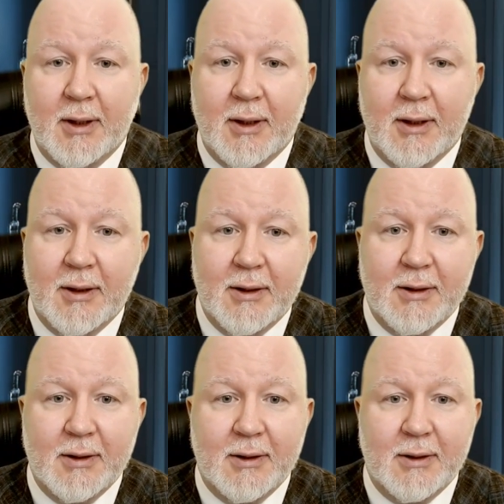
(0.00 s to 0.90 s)

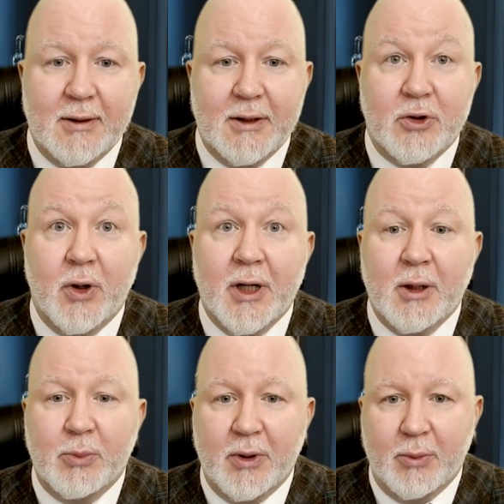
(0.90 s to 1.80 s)
uh, the
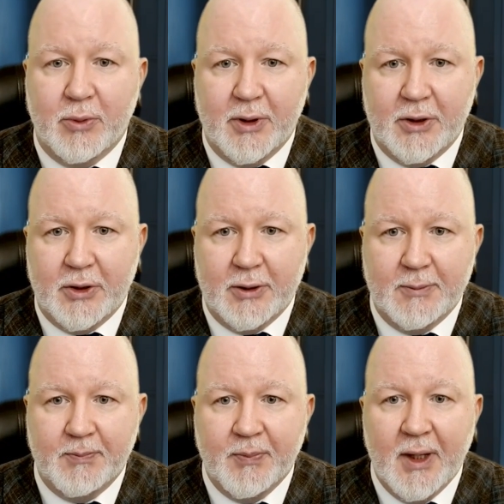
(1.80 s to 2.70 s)
trial preparation.
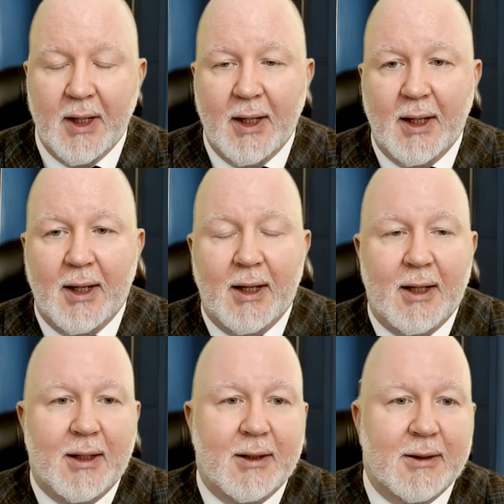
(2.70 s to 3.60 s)

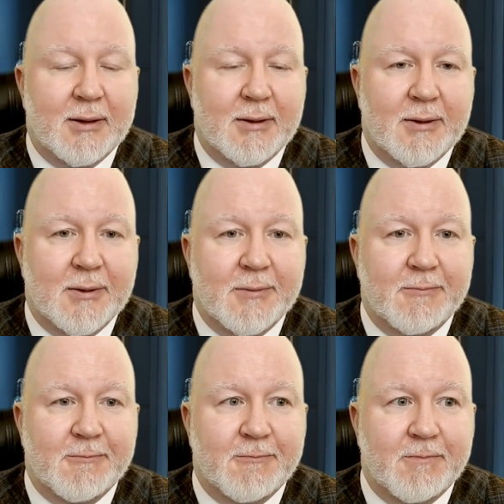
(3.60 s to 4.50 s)
Uh,
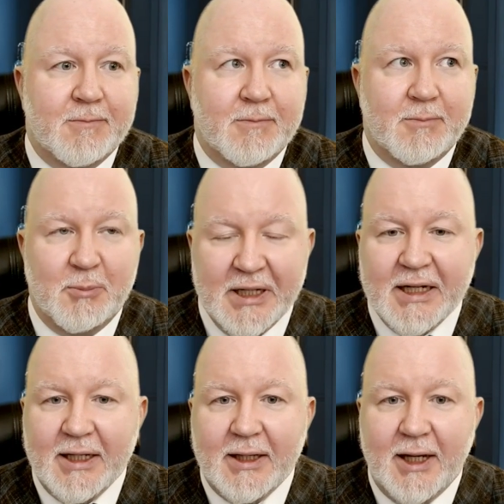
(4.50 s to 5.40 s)

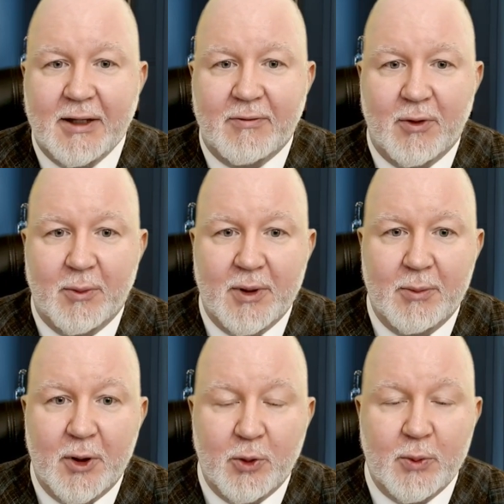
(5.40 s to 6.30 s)
meaning that from the
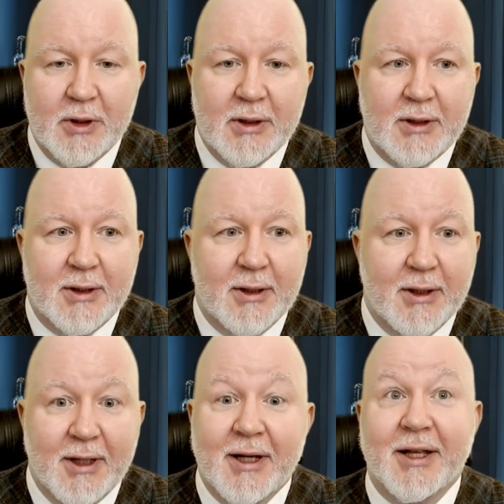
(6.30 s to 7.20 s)
moment,
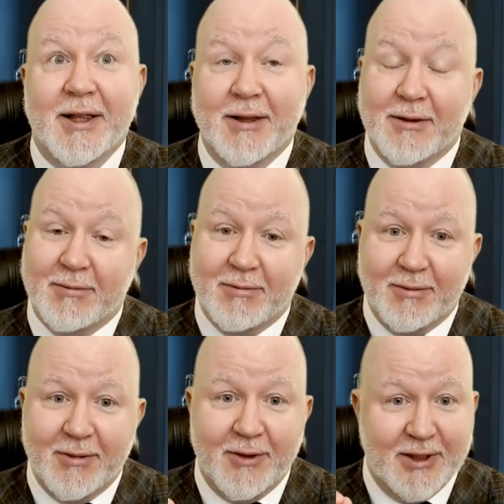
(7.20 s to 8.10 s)
and
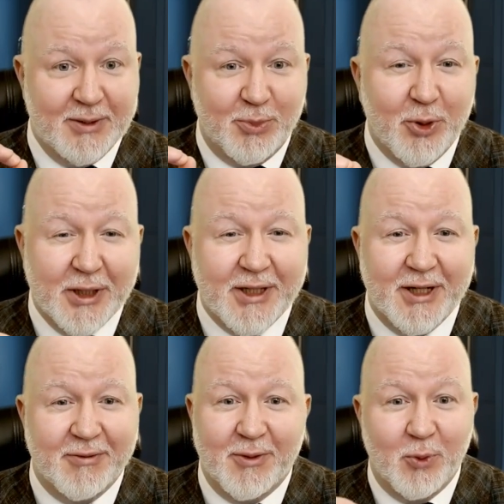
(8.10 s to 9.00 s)
there is a point
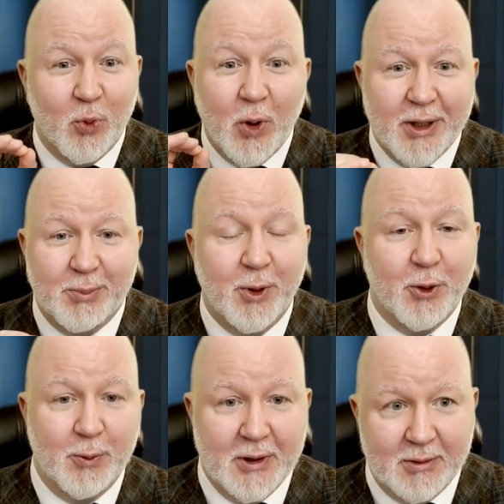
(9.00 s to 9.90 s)
here from what
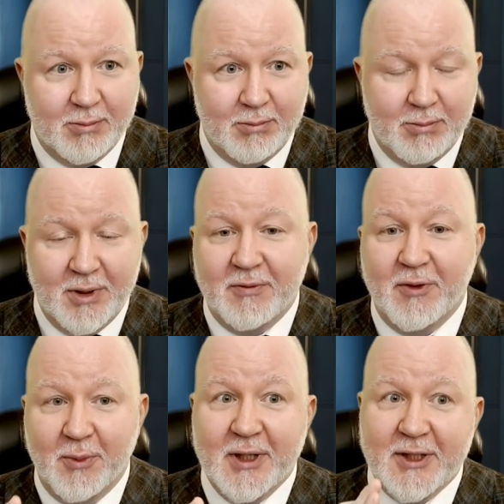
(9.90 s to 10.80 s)
moment, but
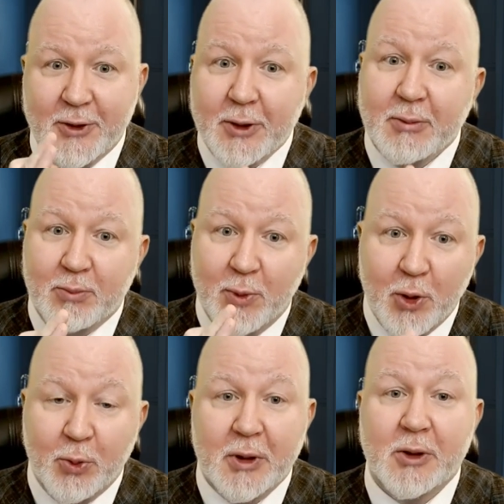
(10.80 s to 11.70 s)
from the certain
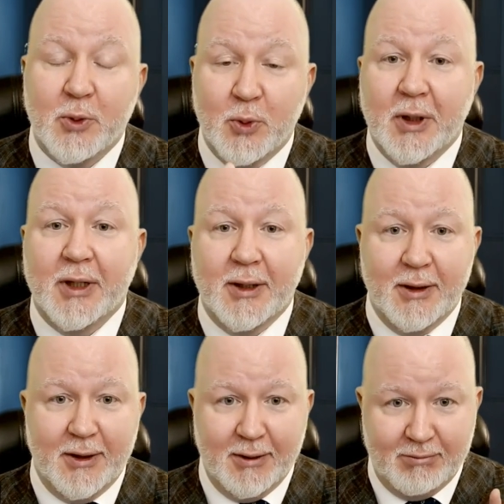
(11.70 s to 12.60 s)
moment
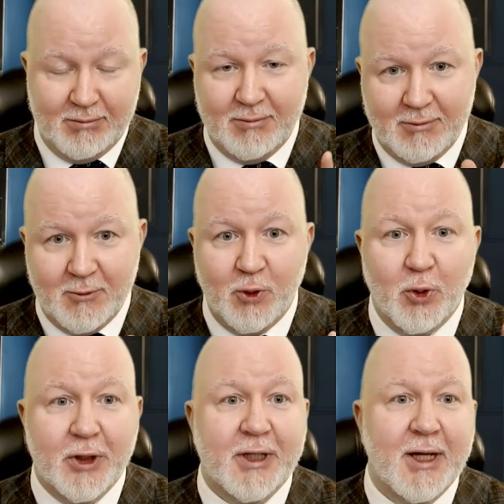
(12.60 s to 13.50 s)
when the
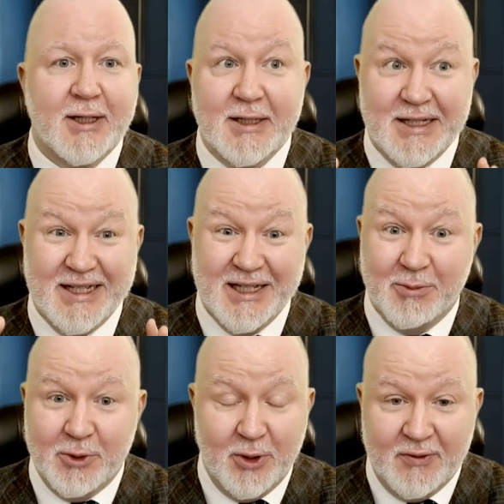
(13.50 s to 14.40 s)
court case is
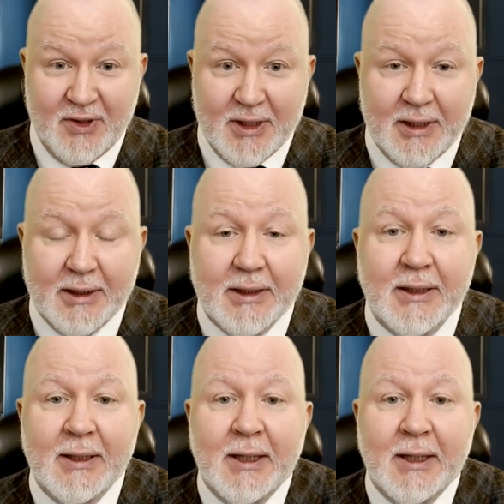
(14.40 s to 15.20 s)
deemed to have started,